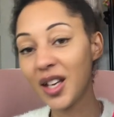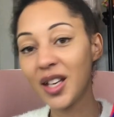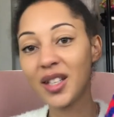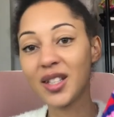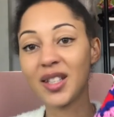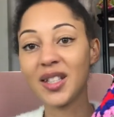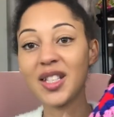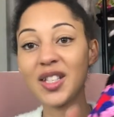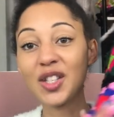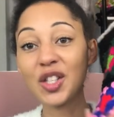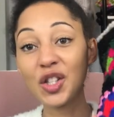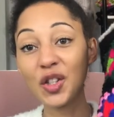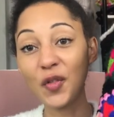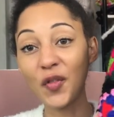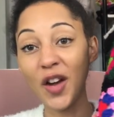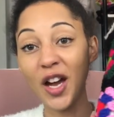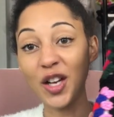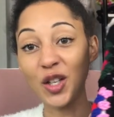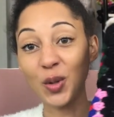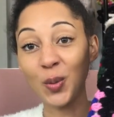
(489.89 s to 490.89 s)
So this is the
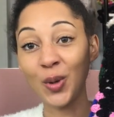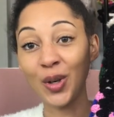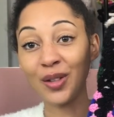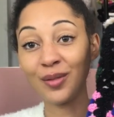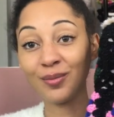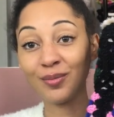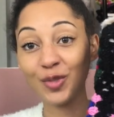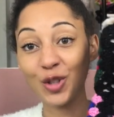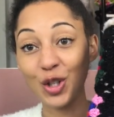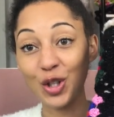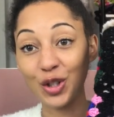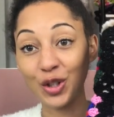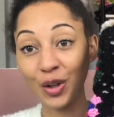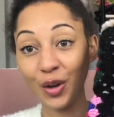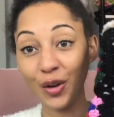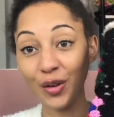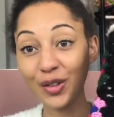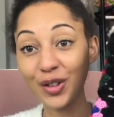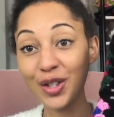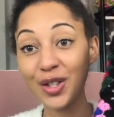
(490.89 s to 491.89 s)
first one,
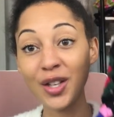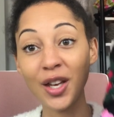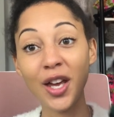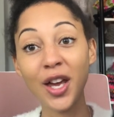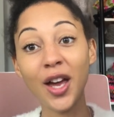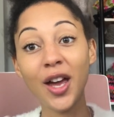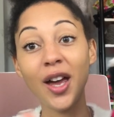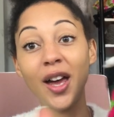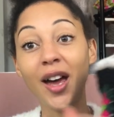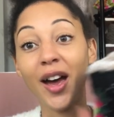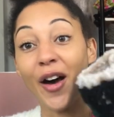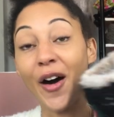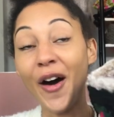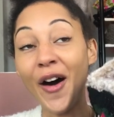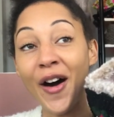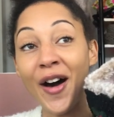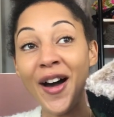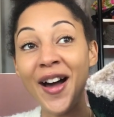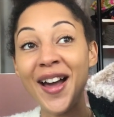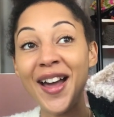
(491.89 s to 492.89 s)
Snugs.
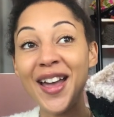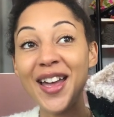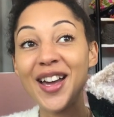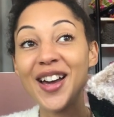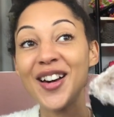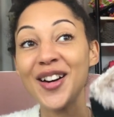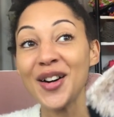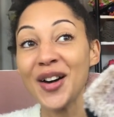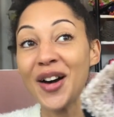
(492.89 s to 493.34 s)
I